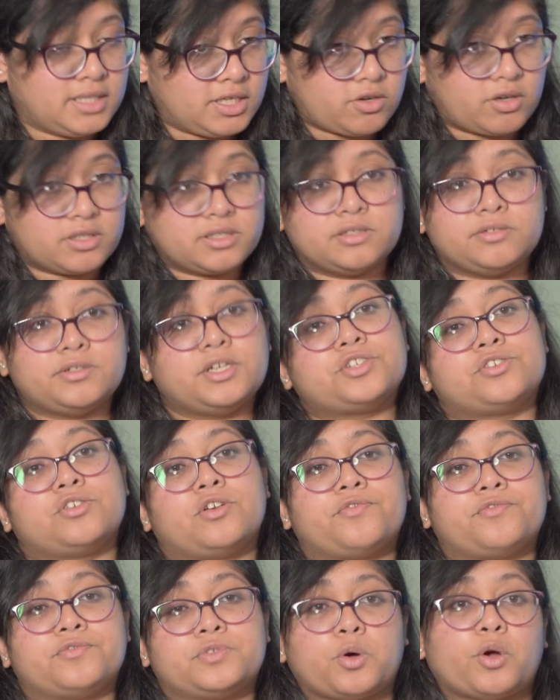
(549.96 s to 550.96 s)
the concentration
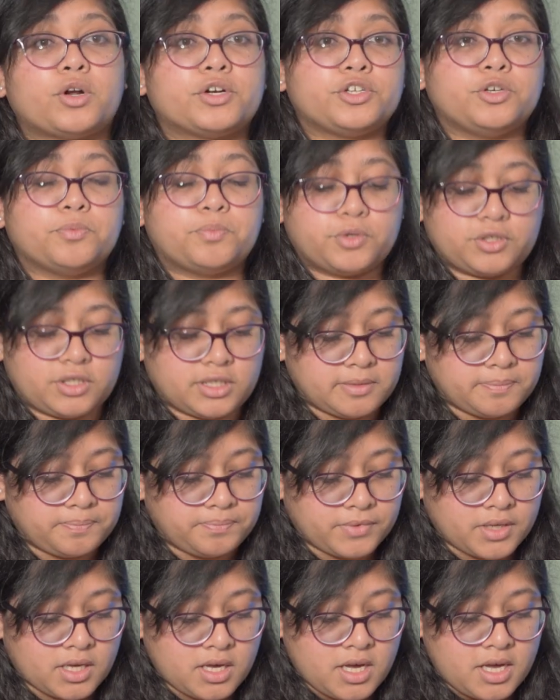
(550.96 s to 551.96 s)
of salt you put in.
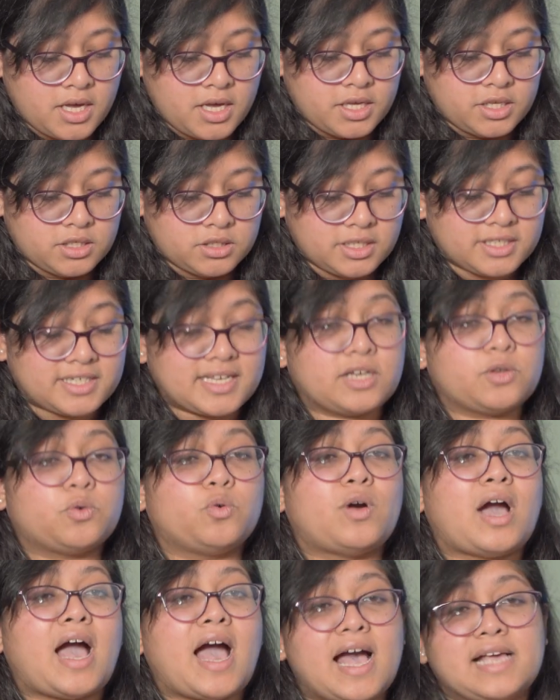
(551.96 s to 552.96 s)
So it can
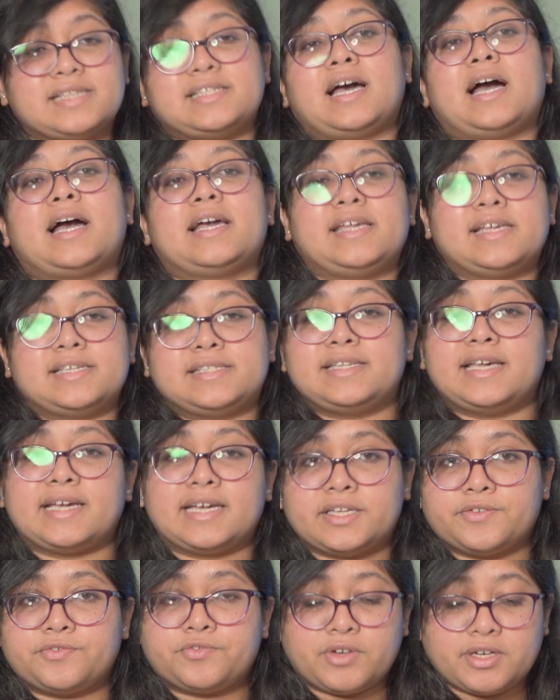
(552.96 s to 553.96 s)
go as high as
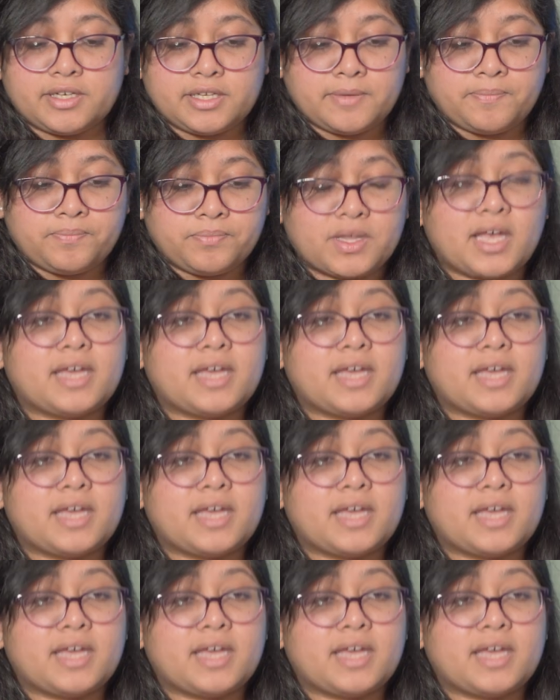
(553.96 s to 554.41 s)
negative 20.